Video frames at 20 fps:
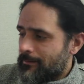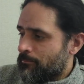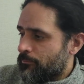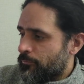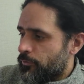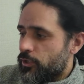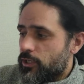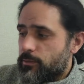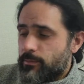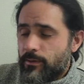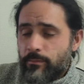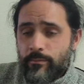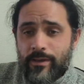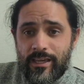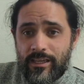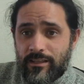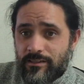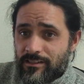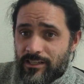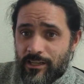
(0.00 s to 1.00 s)
you could be
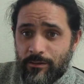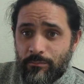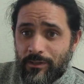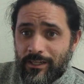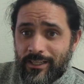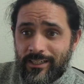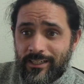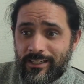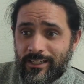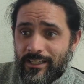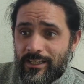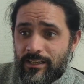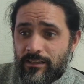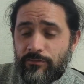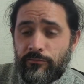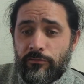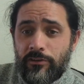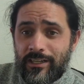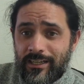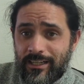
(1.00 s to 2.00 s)
making 10 million a year
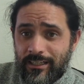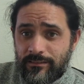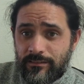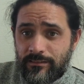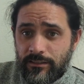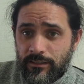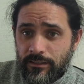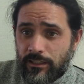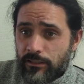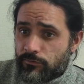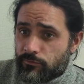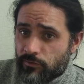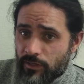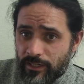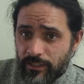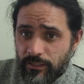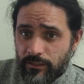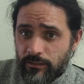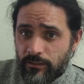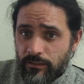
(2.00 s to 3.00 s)
freelancing. That's fine.